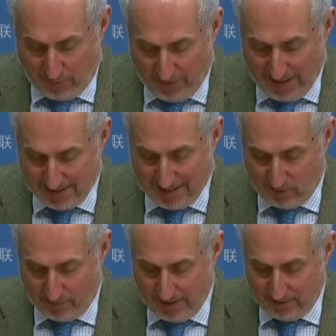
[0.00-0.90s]
phase
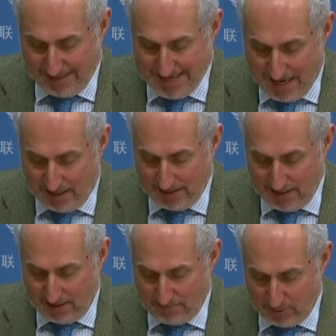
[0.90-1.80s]
out of nearly
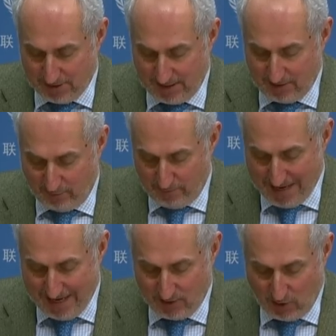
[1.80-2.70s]
99% of
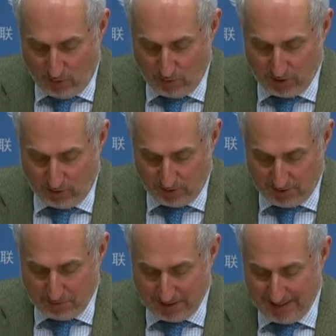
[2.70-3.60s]
banned ozone
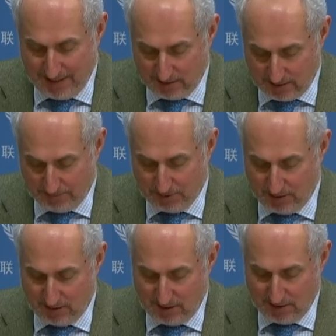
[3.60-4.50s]
depleting
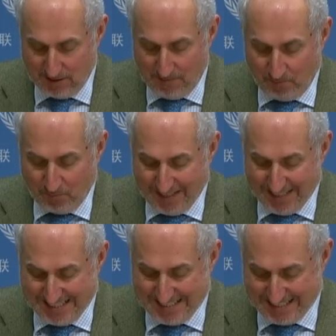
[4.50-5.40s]
substances
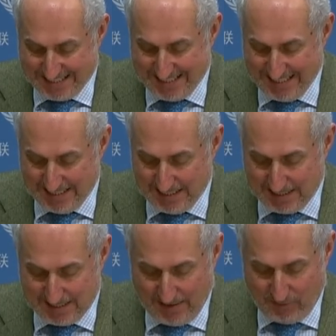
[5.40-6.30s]
has succeeded
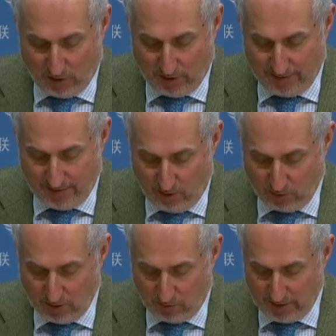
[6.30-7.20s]
in safeguarding the
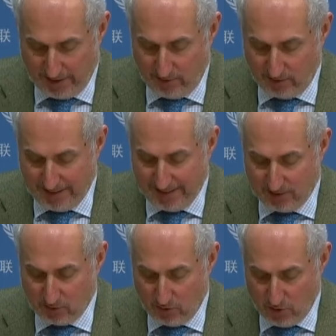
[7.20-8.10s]
ozone layer,
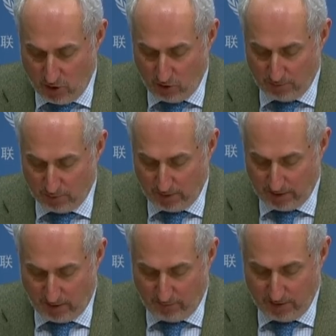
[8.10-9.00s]
leading to a notable
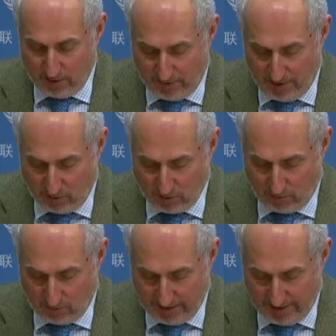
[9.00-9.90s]
recovery of the
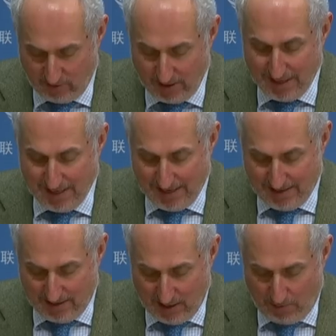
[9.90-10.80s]
ozone layer
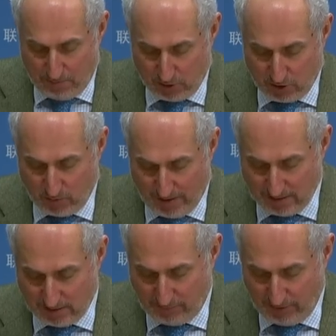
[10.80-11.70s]
in the upper
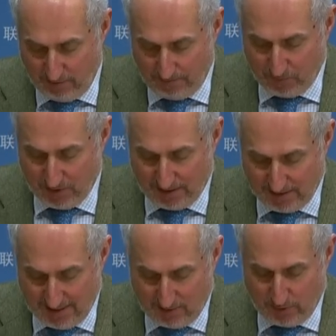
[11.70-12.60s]
stratosphere and,
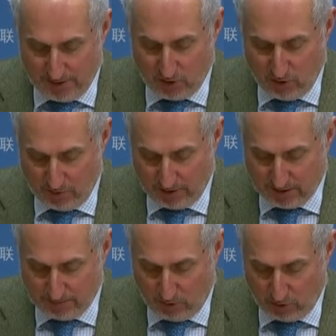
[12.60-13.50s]
and decreased human
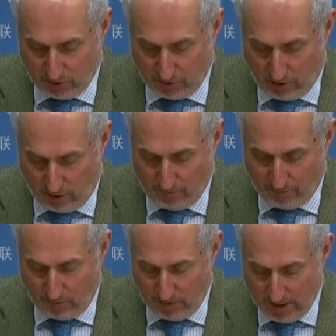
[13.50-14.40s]
exposure to
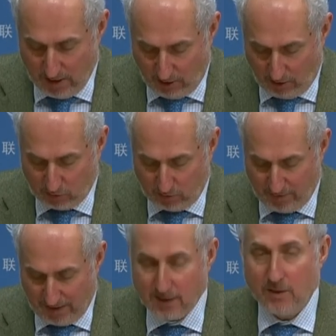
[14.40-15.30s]
harmful
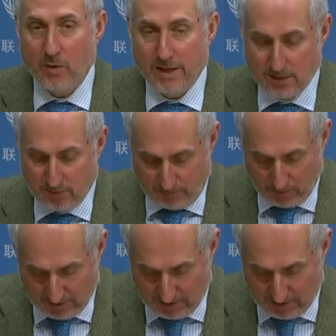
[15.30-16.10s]
ultraviolet rays from the